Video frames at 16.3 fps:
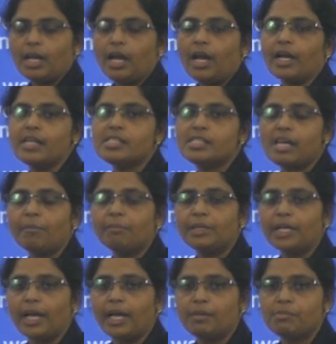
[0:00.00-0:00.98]
and
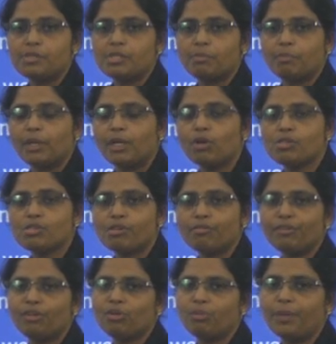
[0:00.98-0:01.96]
sometimes because of
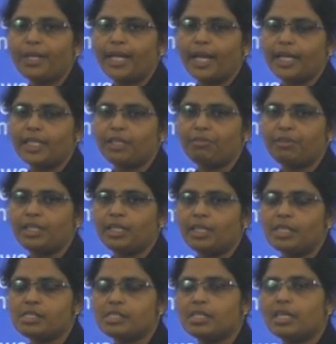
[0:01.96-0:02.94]
human activities